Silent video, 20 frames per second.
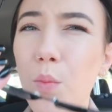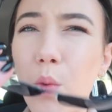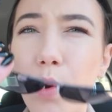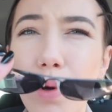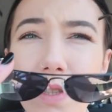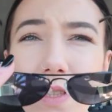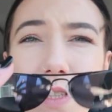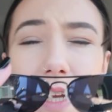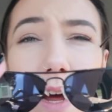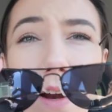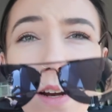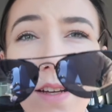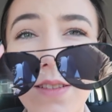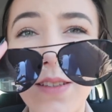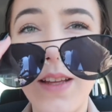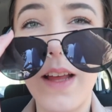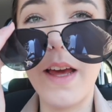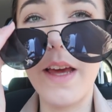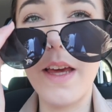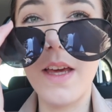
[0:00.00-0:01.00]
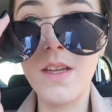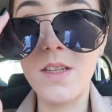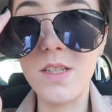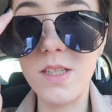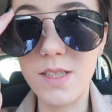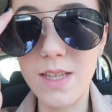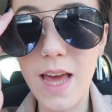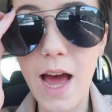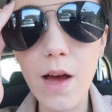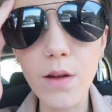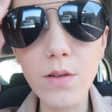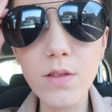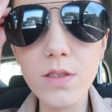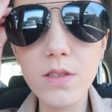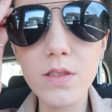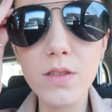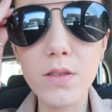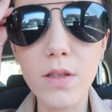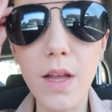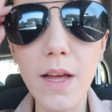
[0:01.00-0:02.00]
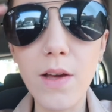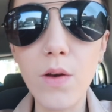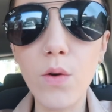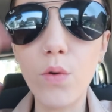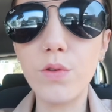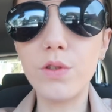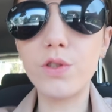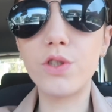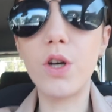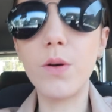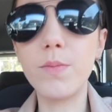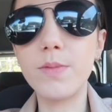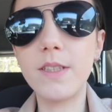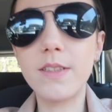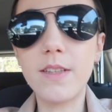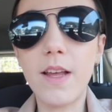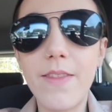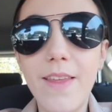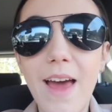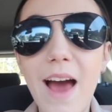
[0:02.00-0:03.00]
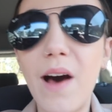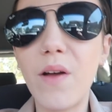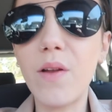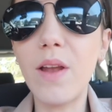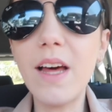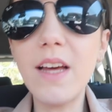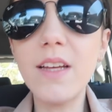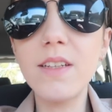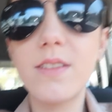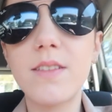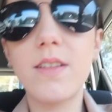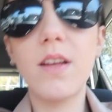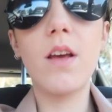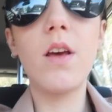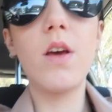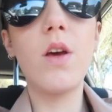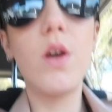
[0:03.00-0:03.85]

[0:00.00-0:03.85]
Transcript: Water Town is like discounts, like all the shops, it's like the outlets.